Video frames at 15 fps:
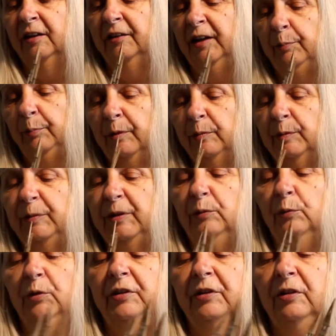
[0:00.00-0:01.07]
They probably
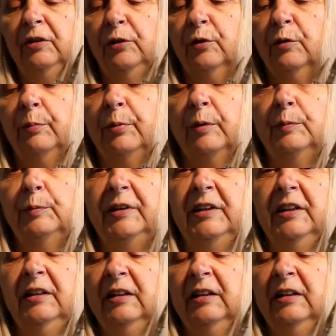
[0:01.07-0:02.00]
wouldn't. You could probably